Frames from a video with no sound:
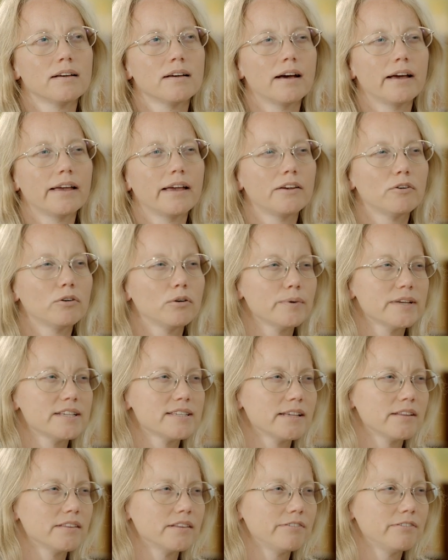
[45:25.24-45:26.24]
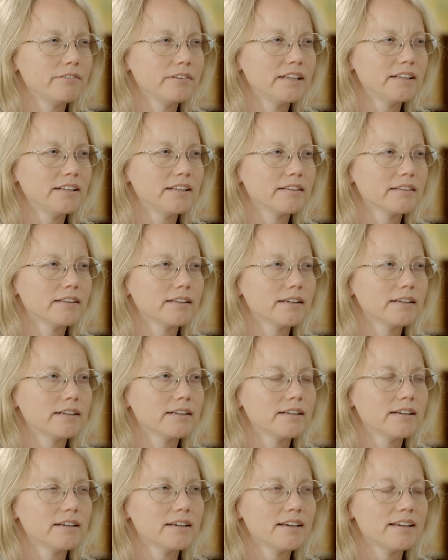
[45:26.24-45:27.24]
I had always had the feeling
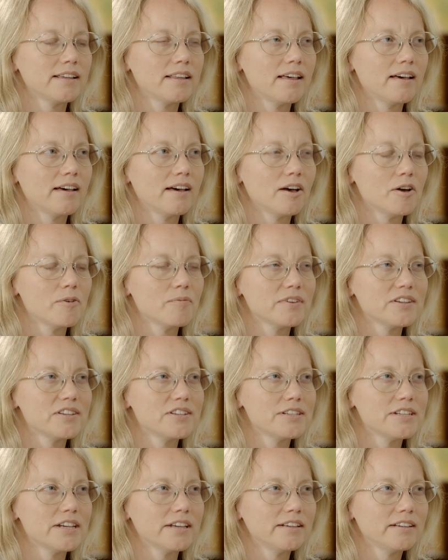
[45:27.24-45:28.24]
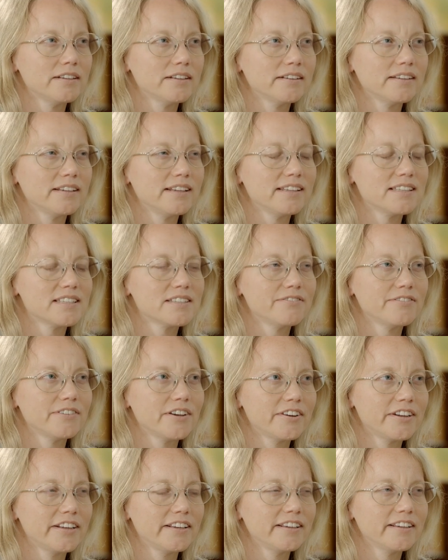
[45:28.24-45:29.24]
that uh, gender it's
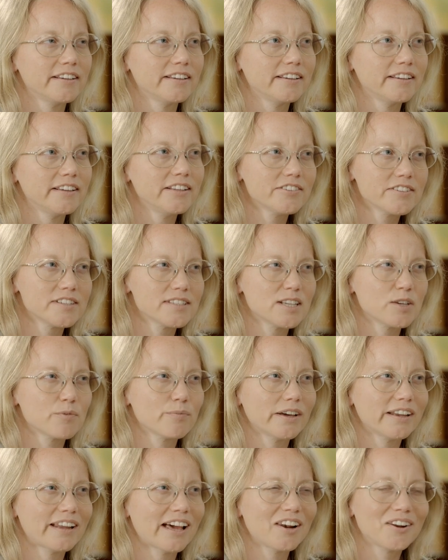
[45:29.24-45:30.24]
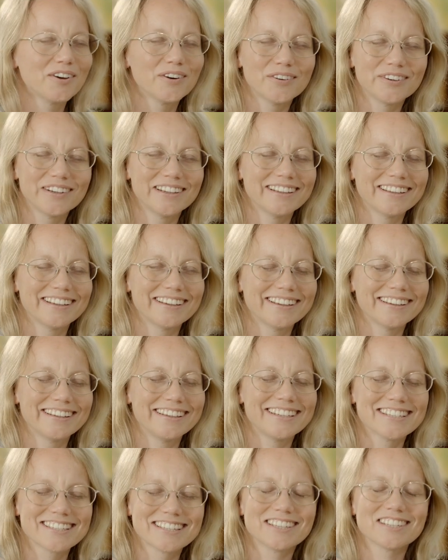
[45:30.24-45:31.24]
very interesting but alone uh,
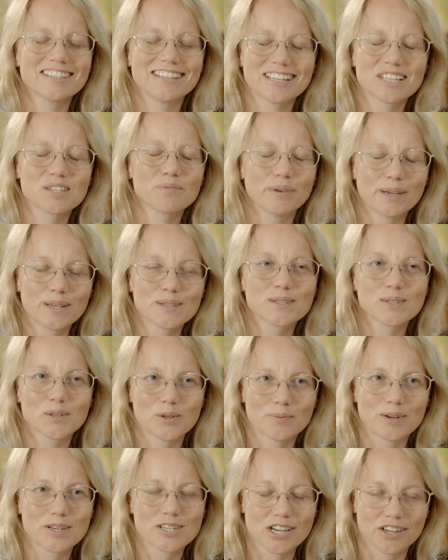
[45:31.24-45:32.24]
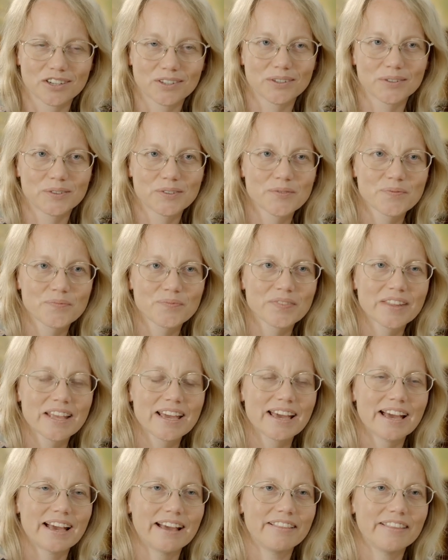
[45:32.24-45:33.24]
it doesn't explain so much alone
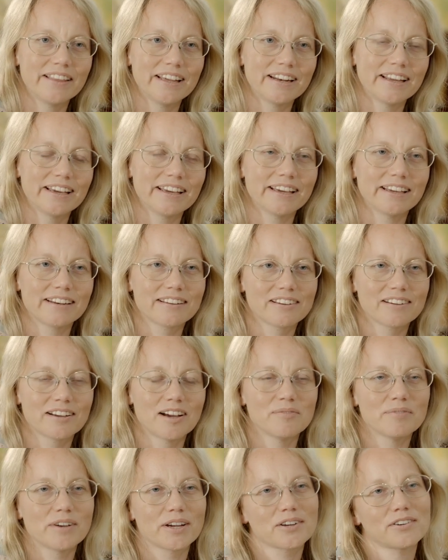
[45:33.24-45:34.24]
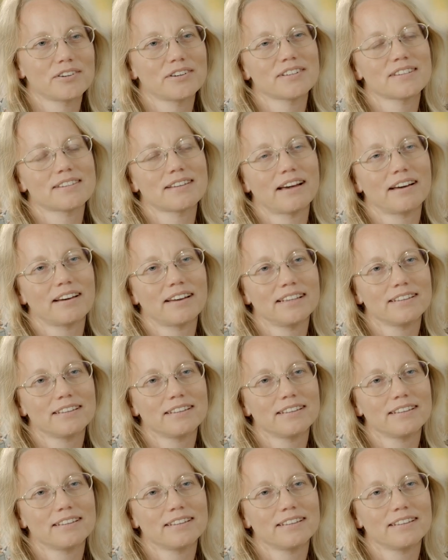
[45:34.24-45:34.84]
and then i had come across uh,